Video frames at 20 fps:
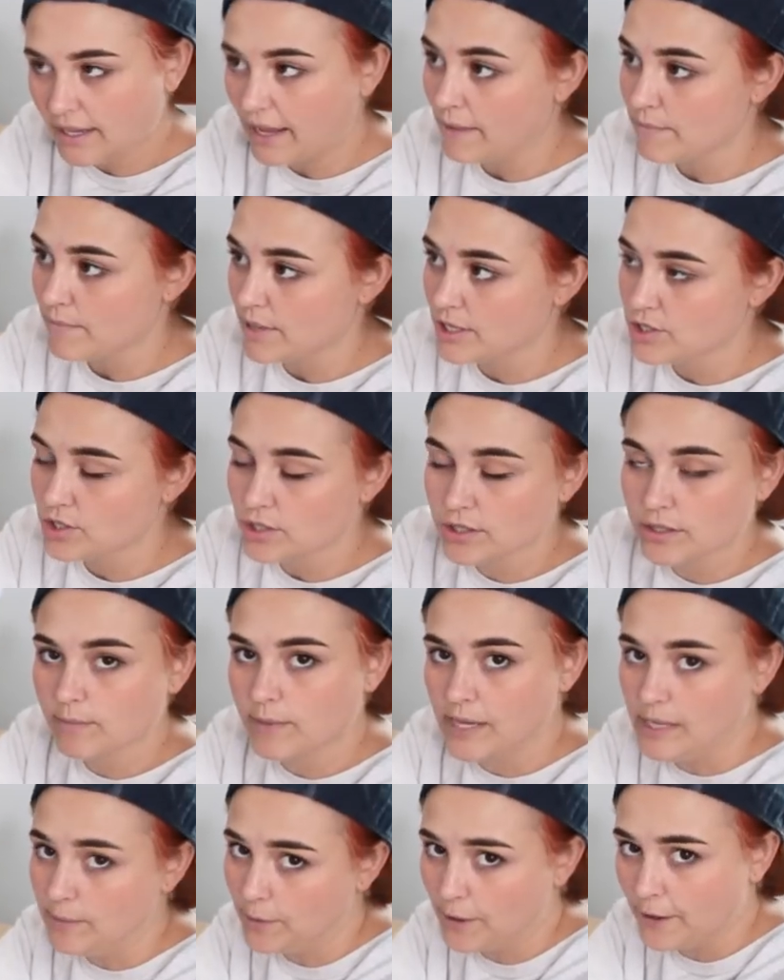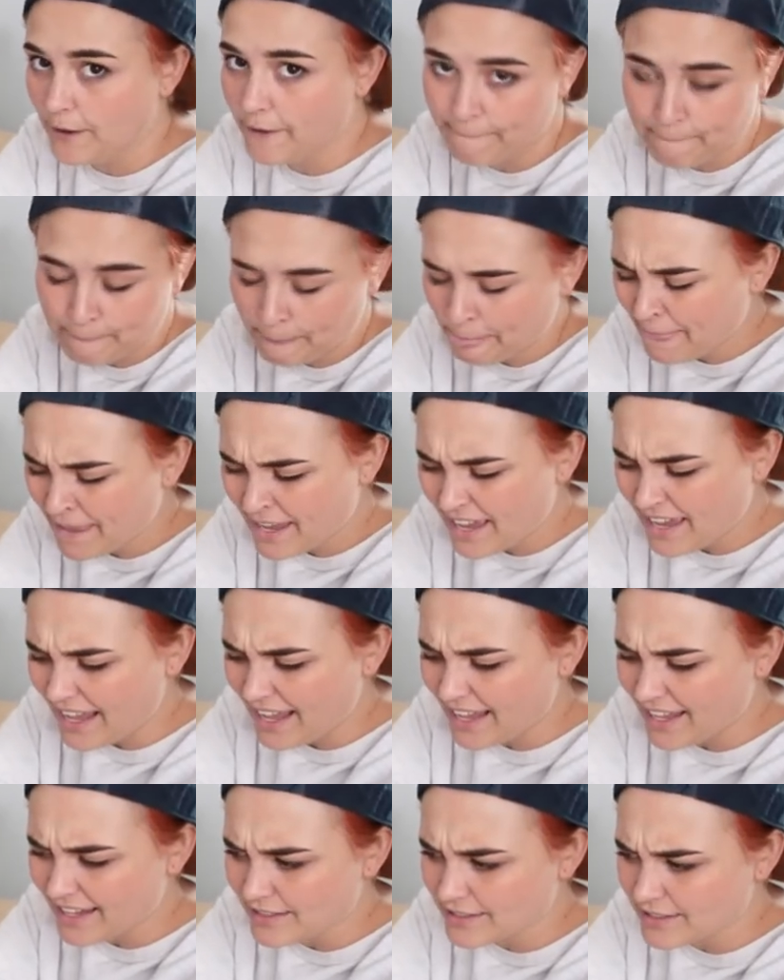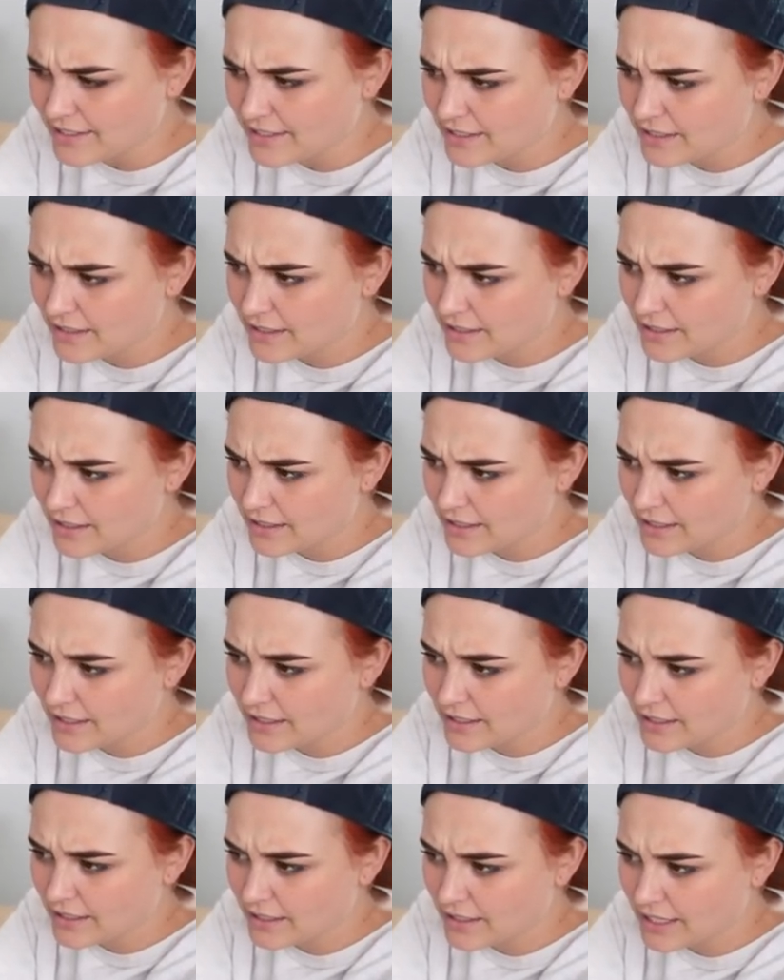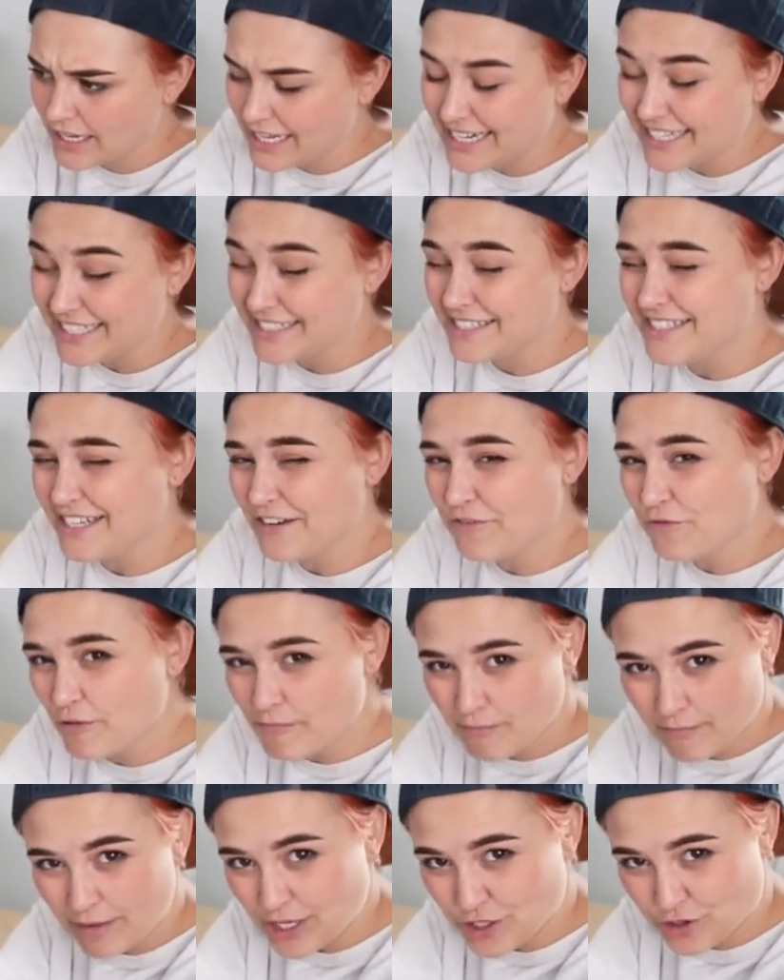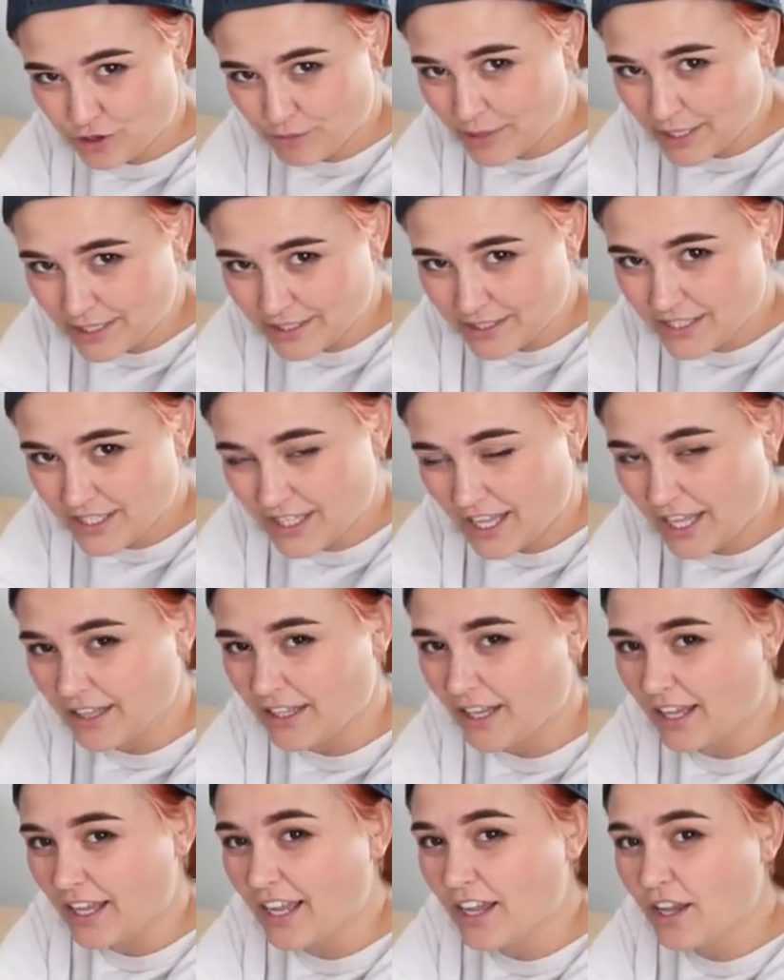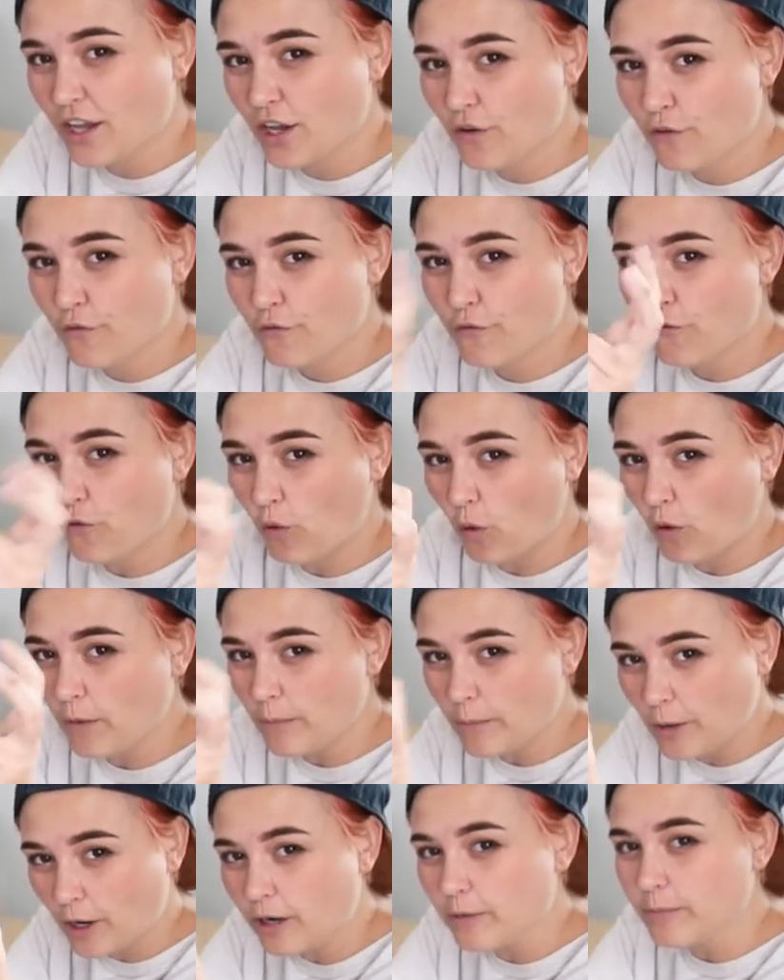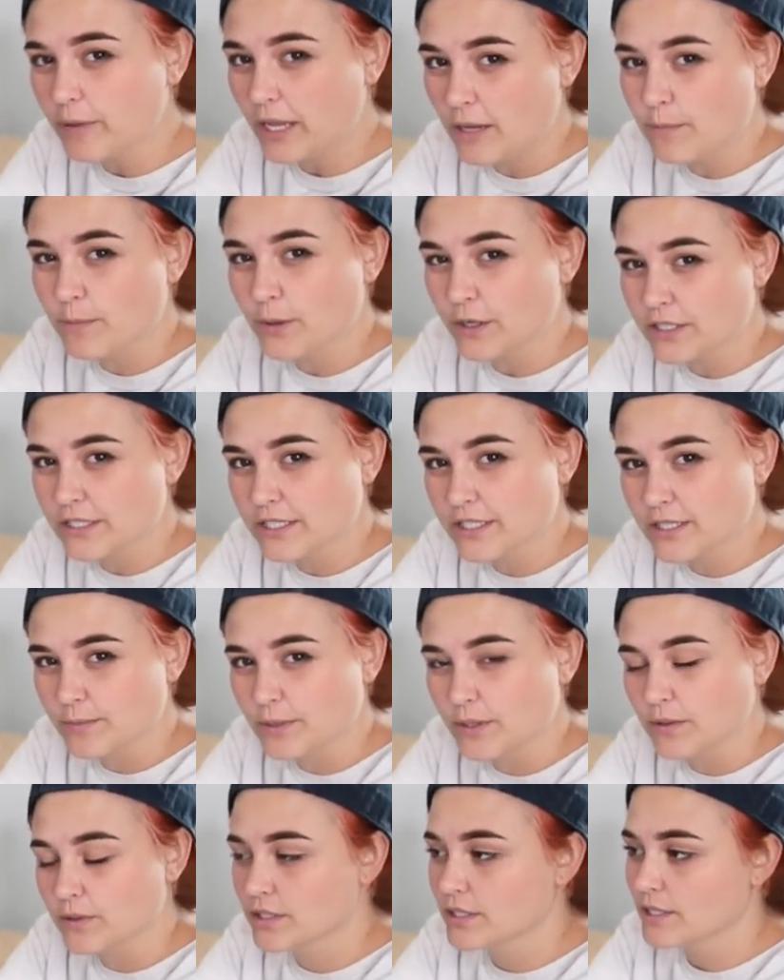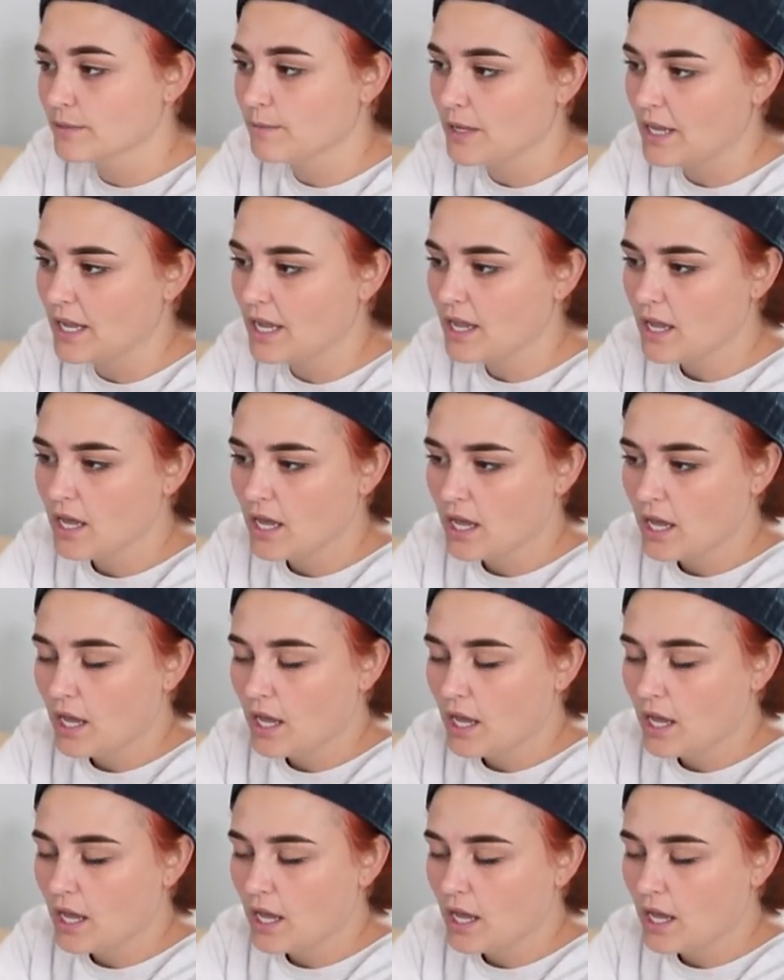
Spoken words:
Like I measured the paper and it is different measurements than like 4-bar paper is supposed to be.